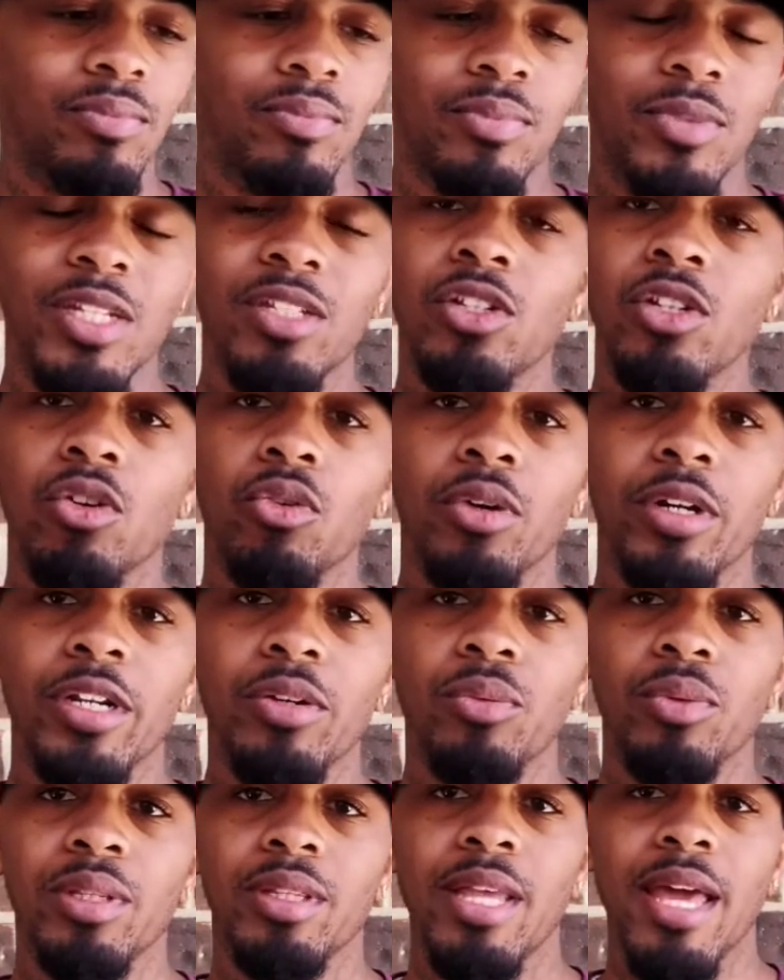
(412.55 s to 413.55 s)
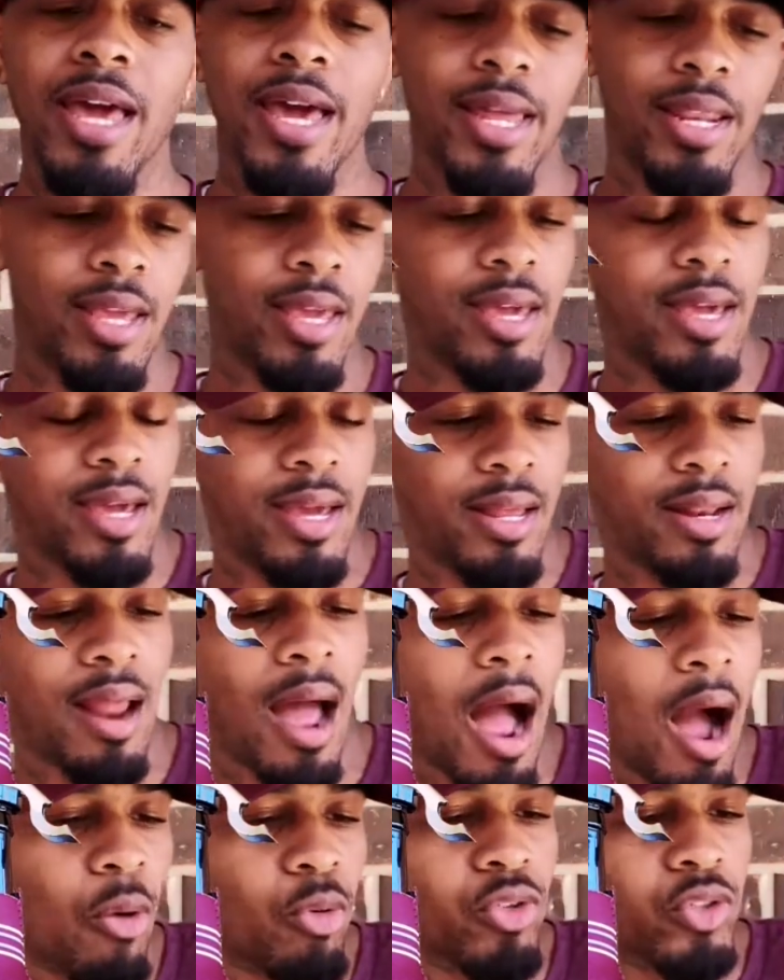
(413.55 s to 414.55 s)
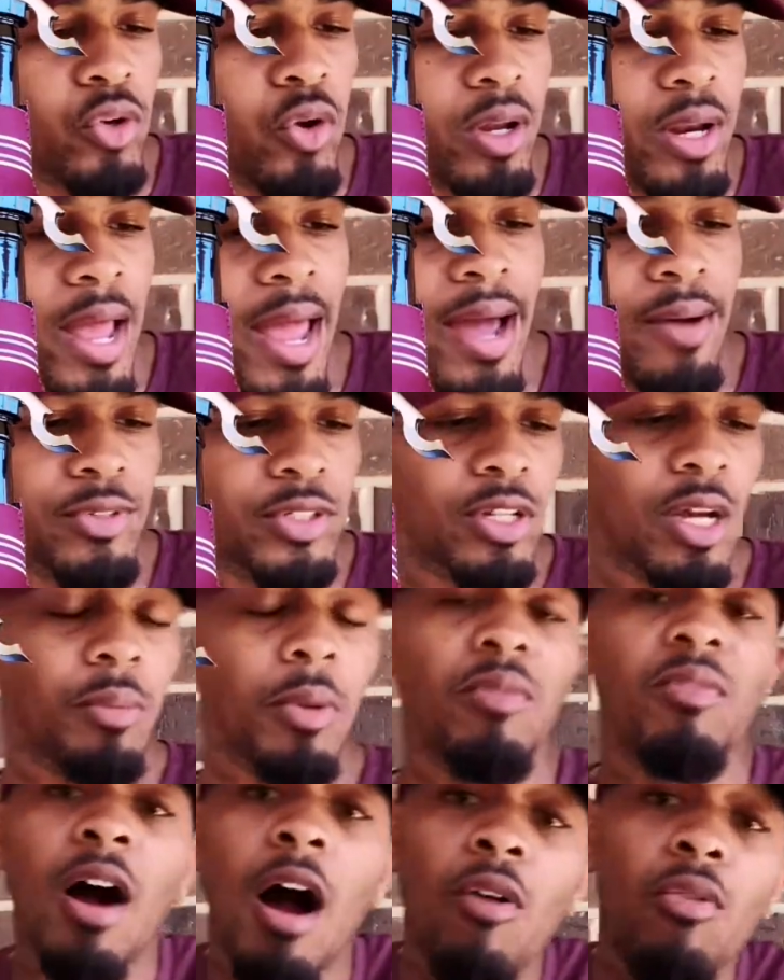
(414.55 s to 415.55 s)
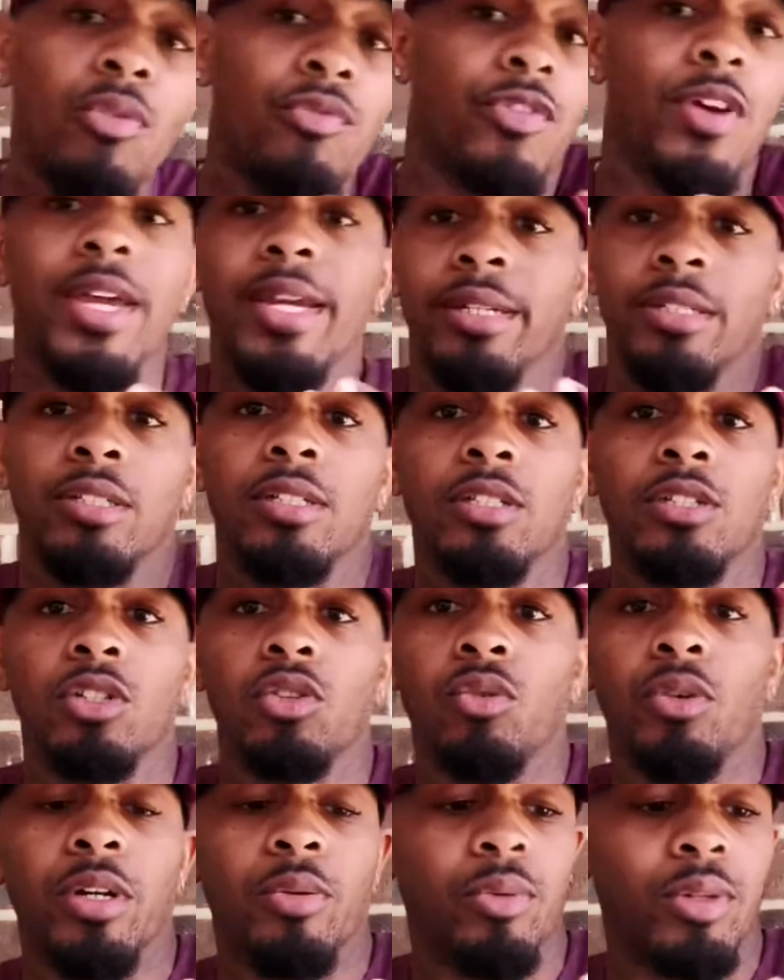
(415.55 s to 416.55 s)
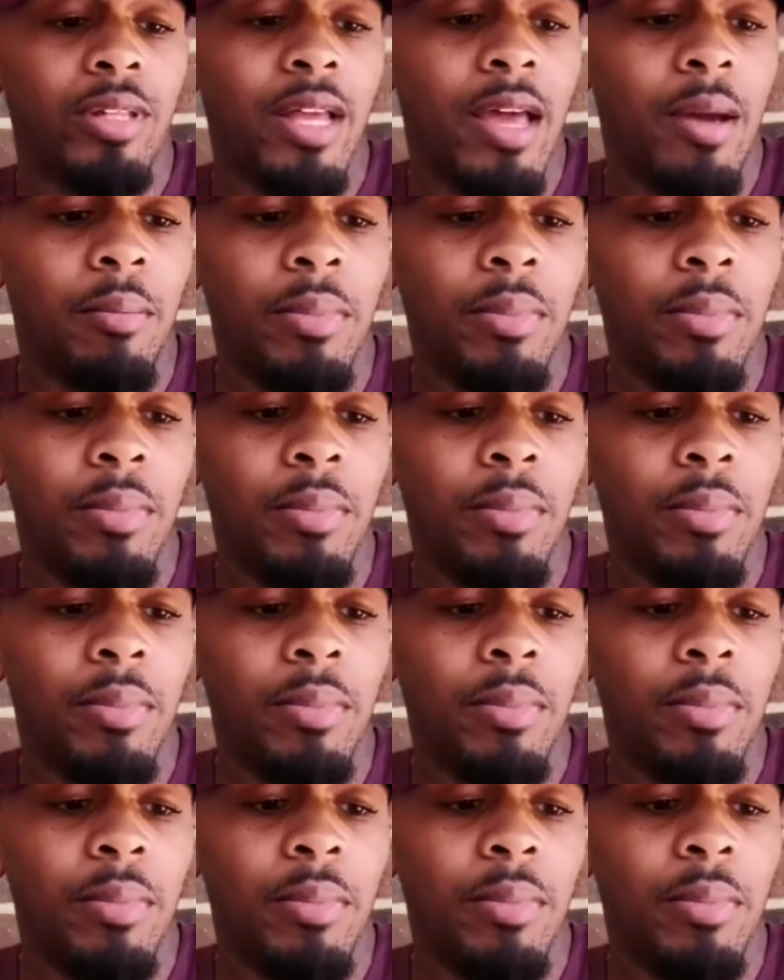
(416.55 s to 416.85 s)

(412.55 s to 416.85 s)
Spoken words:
disagree with that, and I was going to have some of our fans disagreeing with that.